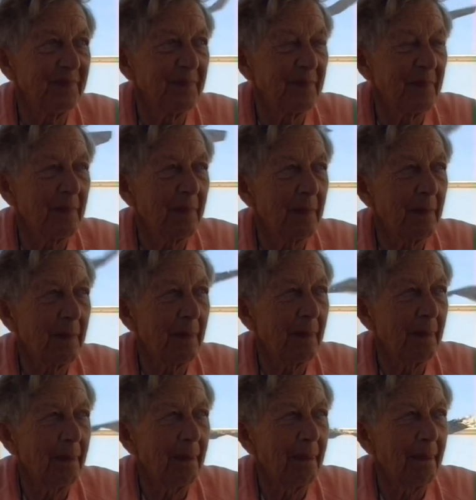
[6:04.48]
And
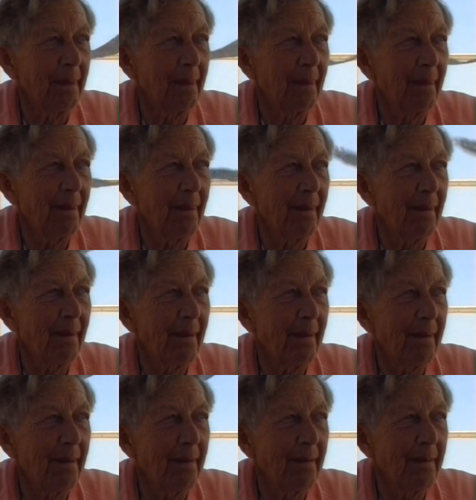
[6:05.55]
how on
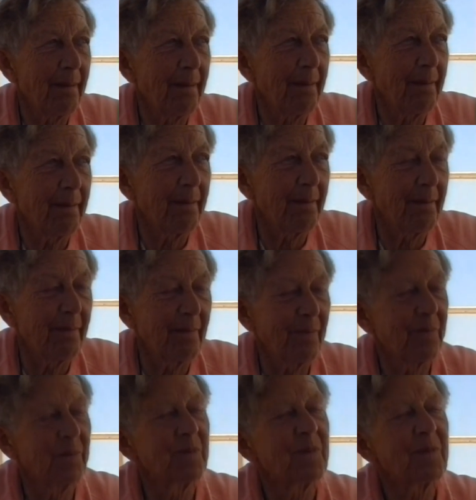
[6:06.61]
earth did you become a lighthouse
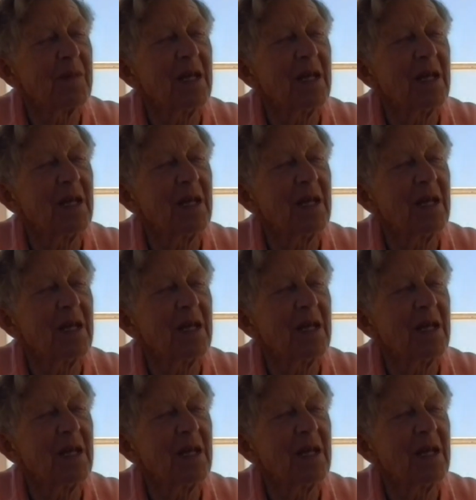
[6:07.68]
keeper?